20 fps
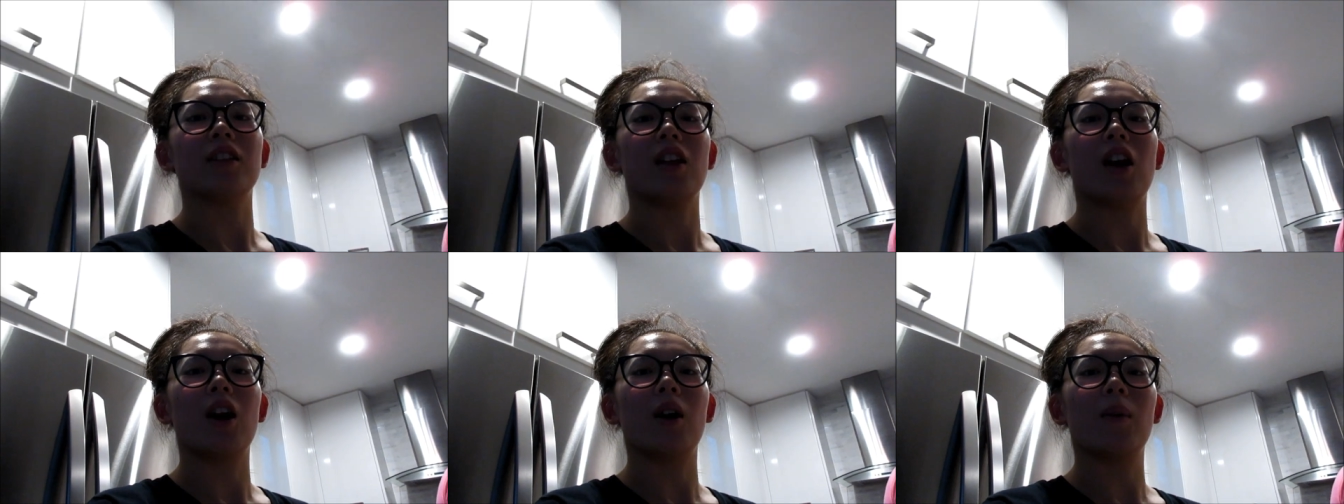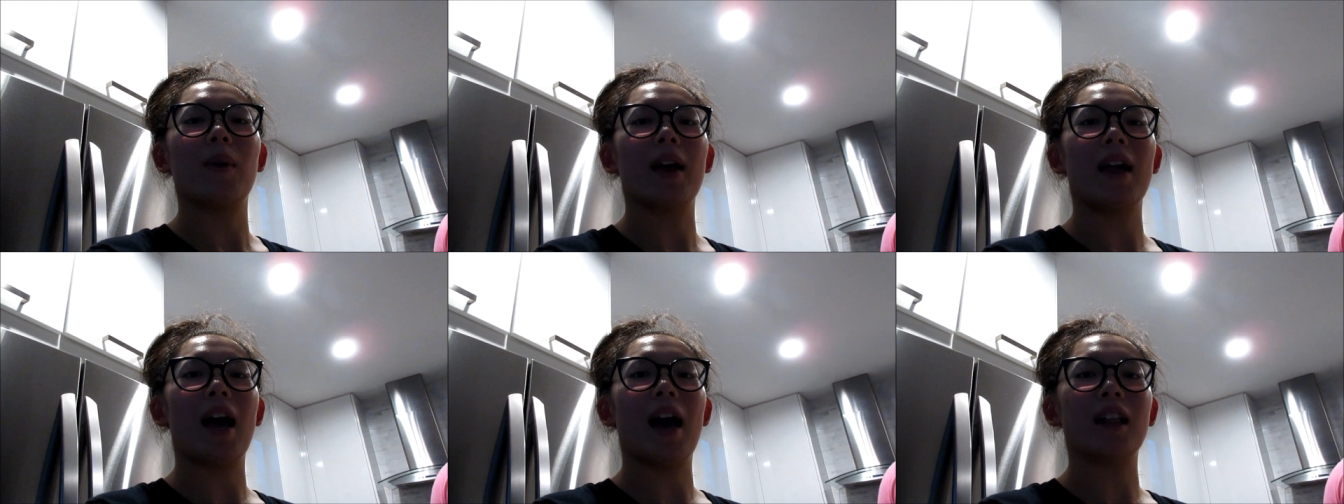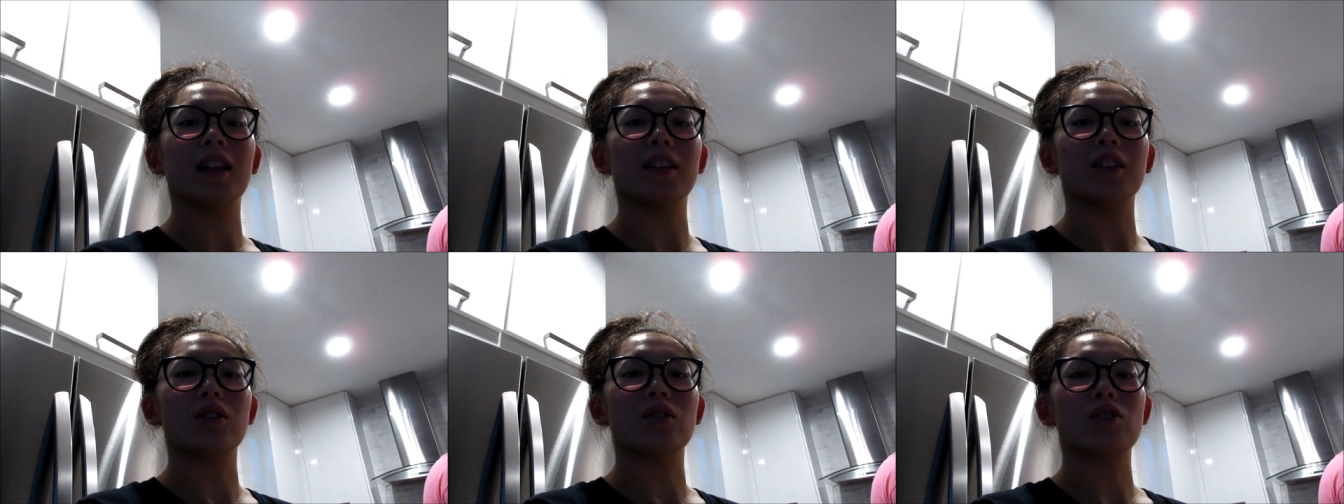The long way,
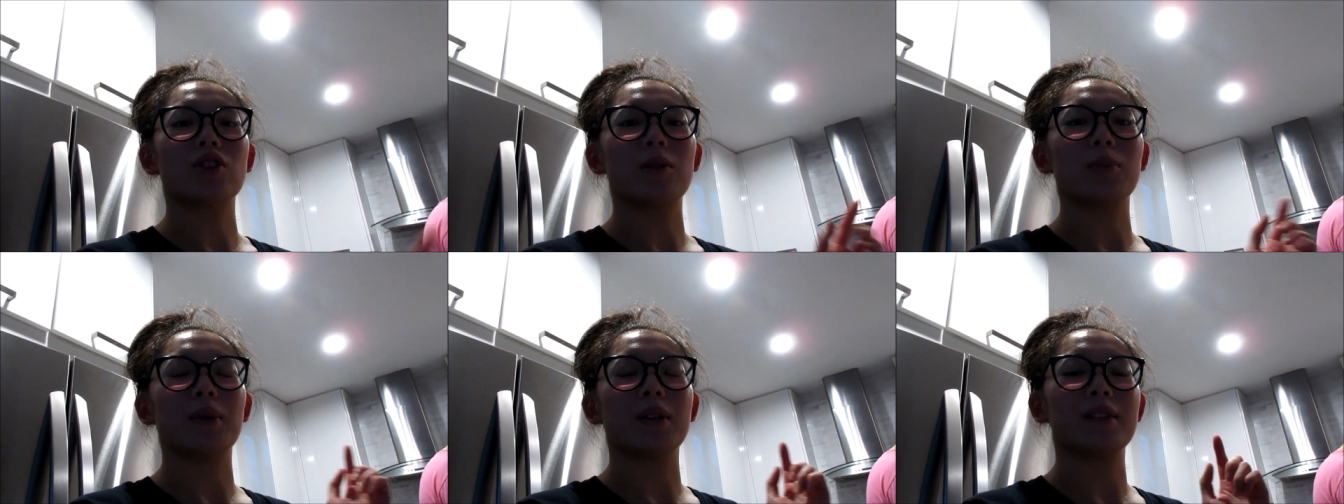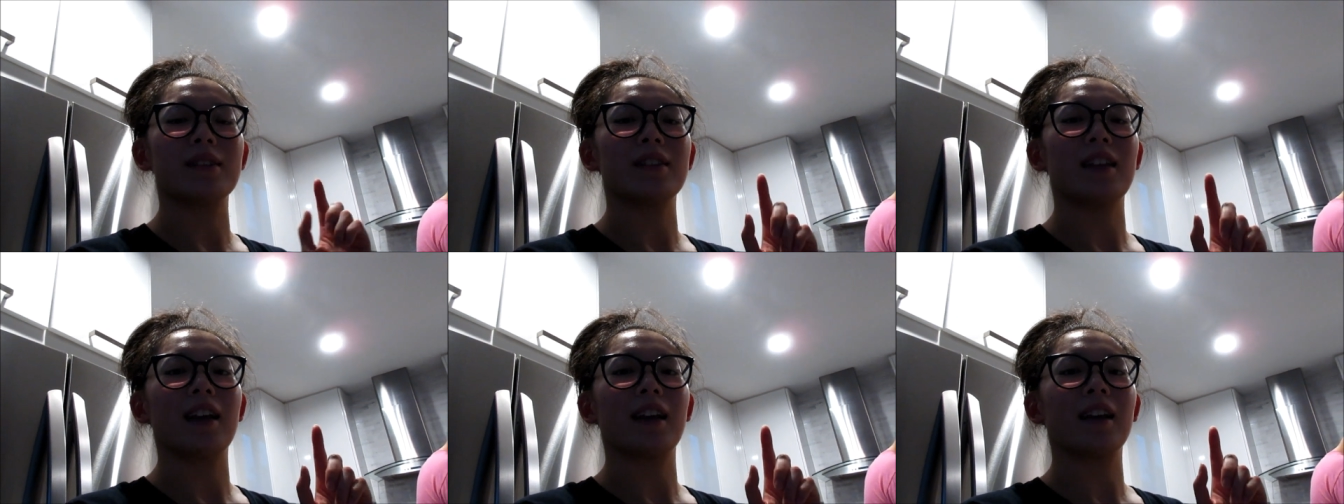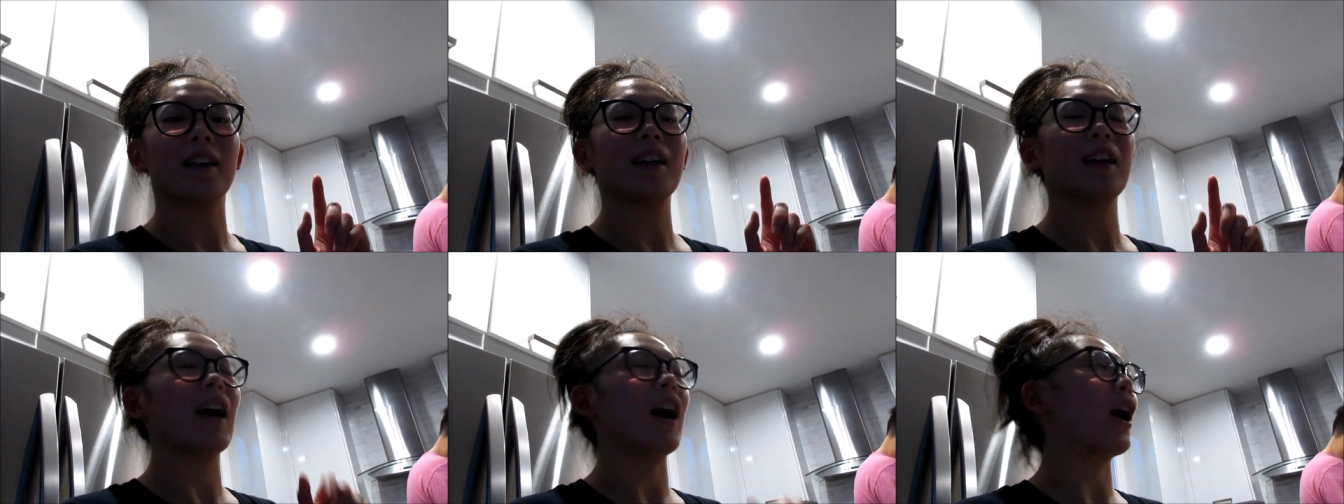Alan usually puts
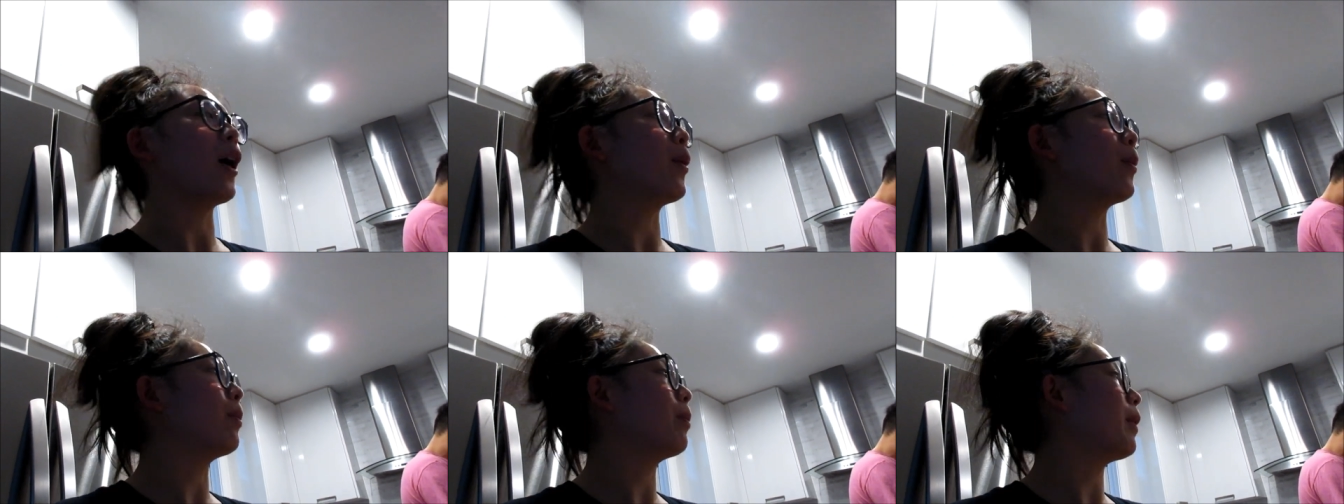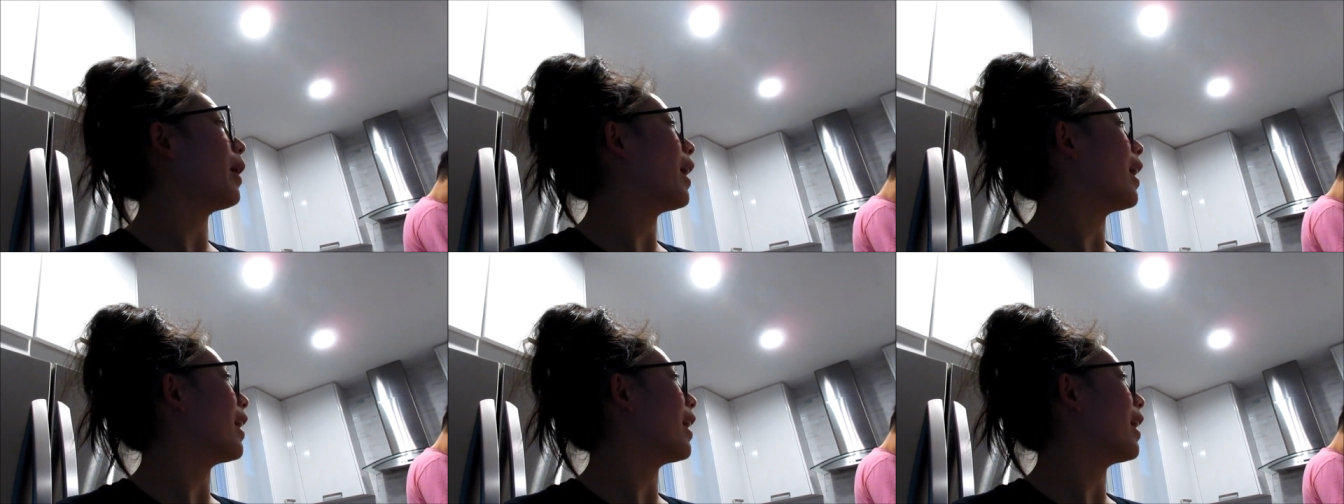like kelp